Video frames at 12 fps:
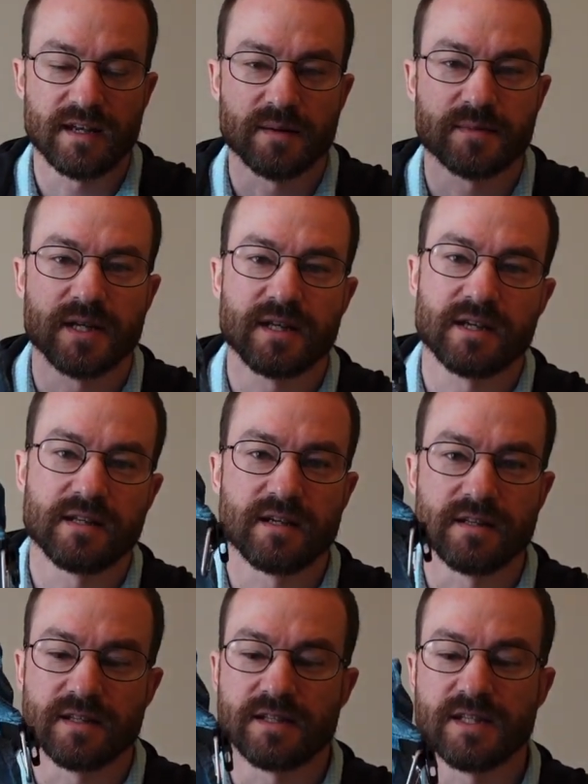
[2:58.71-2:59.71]
I'm taking
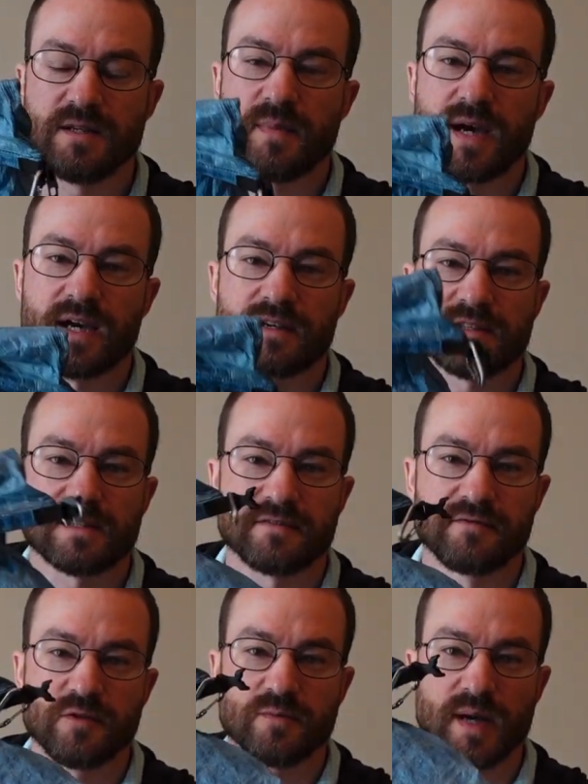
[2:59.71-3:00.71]
the Z-Packs
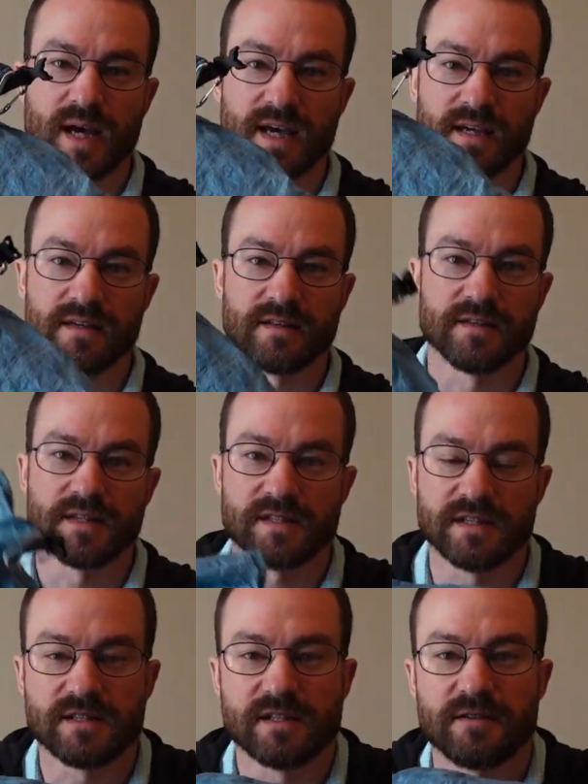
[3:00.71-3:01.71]
food bag. This
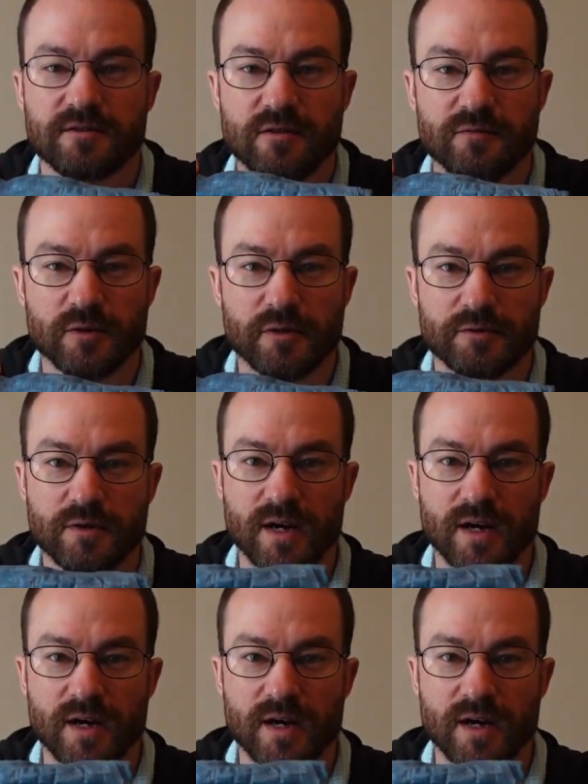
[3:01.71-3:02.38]
thing's done 2 full Thru